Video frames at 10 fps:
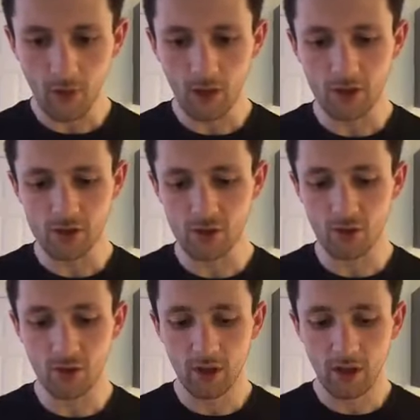
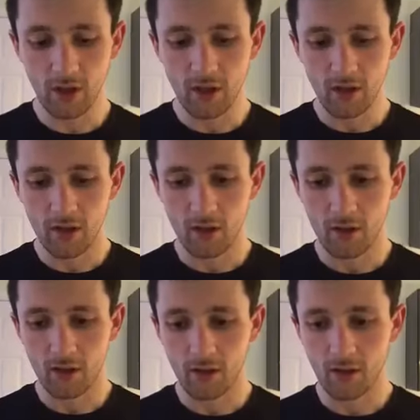So,
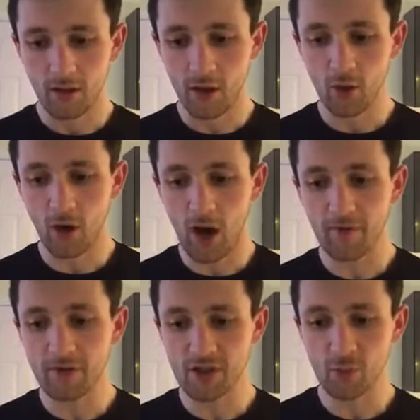you know,
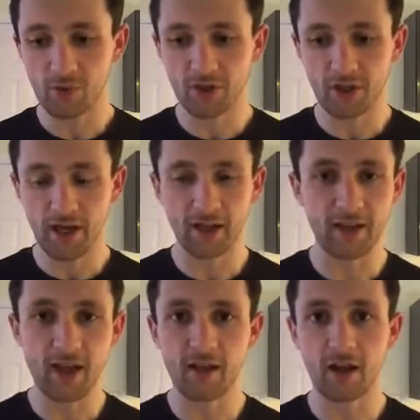having someone to kind of
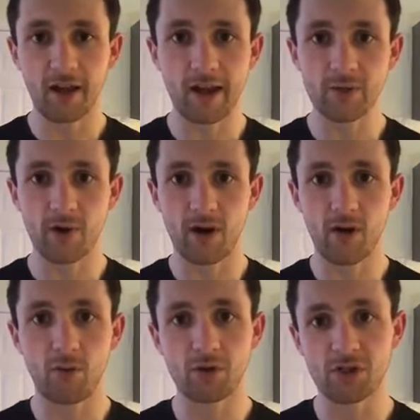take that guesswork
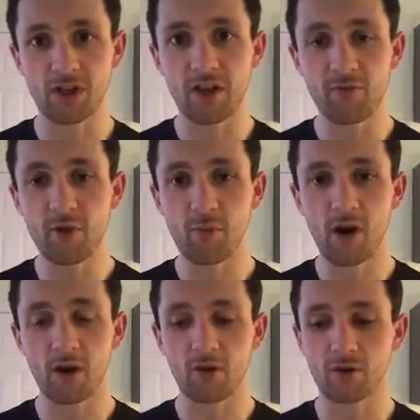out and just give me
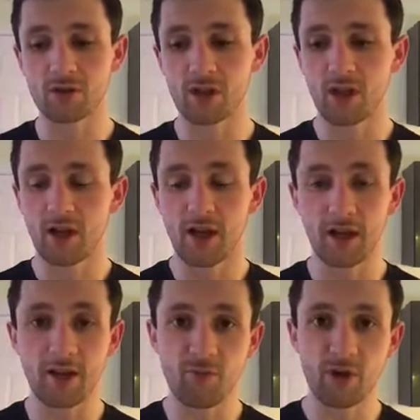macros,
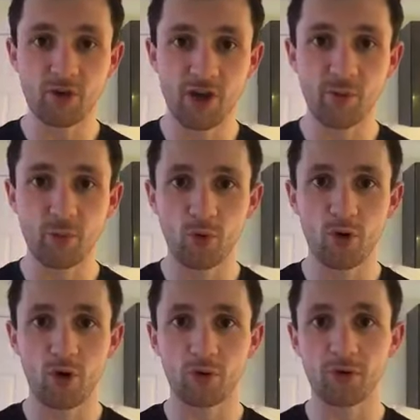give me a training
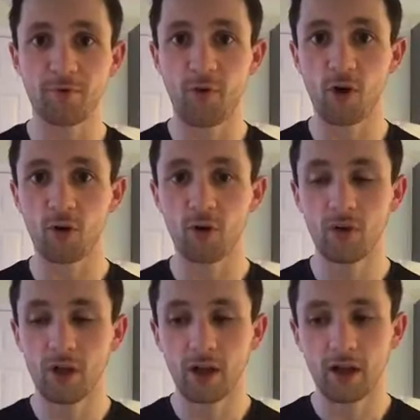protocol to follow,
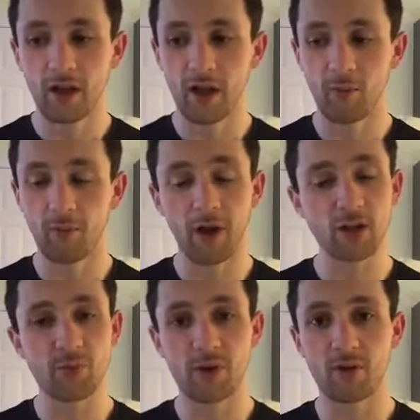that's
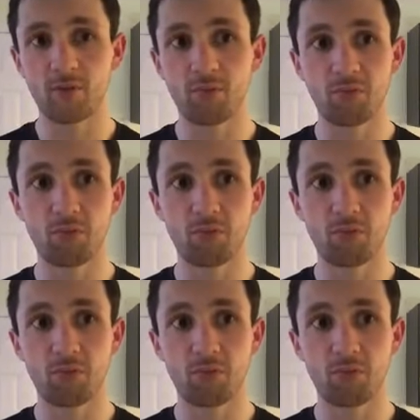been